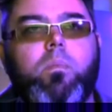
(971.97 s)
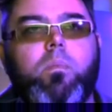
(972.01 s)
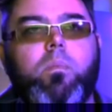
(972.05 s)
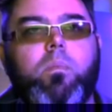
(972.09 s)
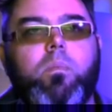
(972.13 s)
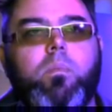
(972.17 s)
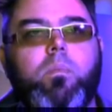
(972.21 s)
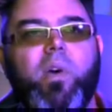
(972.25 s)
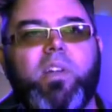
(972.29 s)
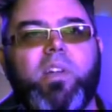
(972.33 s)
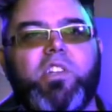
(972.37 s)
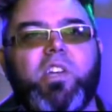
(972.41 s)

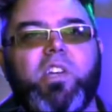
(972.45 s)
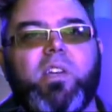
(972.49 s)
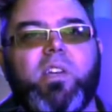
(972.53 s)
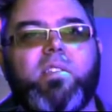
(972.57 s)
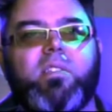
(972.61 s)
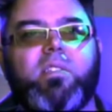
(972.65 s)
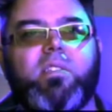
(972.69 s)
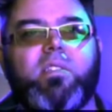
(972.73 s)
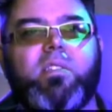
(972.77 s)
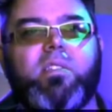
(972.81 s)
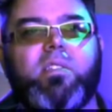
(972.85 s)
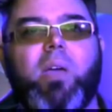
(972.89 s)
which
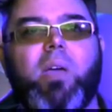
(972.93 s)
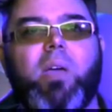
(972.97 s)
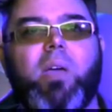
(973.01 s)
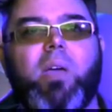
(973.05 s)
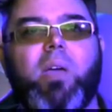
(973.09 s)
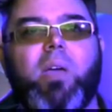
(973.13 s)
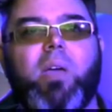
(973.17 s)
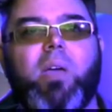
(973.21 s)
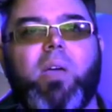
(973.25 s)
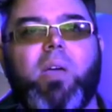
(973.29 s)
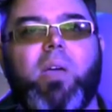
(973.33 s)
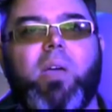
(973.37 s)
instant payment
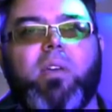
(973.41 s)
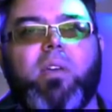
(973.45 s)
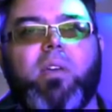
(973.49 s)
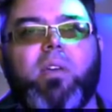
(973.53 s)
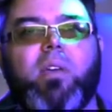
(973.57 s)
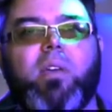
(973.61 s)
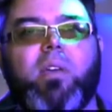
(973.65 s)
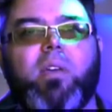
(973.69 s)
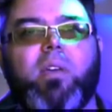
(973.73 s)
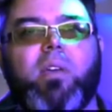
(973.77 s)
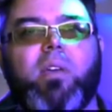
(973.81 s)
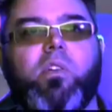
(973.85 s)
beta
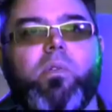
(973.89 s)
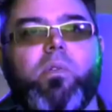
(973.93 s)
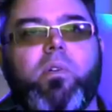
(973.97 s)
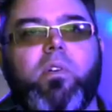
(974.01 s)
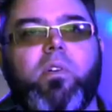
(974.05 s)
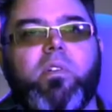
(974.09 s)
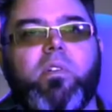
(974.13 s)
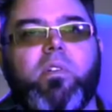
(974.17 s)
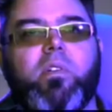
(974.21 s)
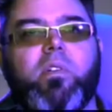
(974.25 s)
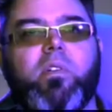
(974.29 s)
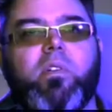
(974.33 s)
testing are you
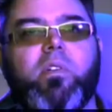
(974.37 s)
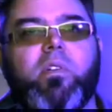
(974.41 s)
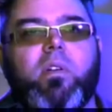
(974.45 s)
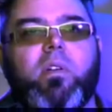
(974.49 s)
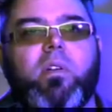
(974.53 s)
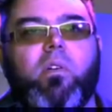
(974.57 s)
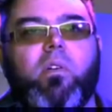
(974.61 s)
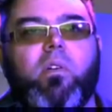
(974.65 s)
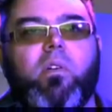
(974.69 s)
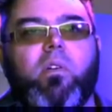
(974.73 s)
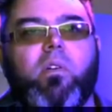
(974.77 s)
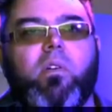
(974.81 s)
interested in?
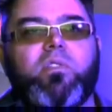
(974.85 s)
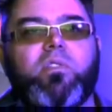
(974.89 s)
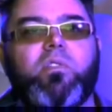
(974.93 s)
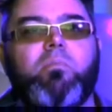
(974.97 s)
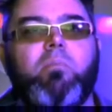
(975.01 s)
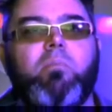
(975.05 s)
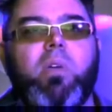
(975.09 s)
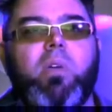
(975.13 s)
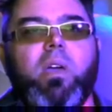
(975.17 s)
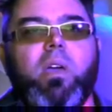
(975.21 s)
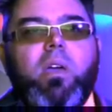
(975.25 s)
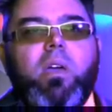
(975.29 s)
Okay, so
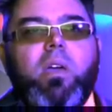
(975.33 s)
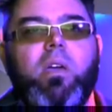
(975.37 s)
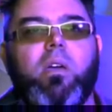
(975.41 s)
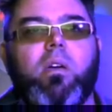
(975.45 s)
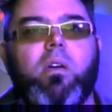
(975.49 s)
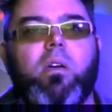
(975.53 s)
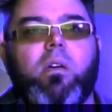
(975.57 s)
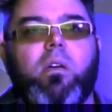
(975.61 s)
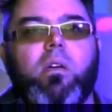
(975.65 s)
me,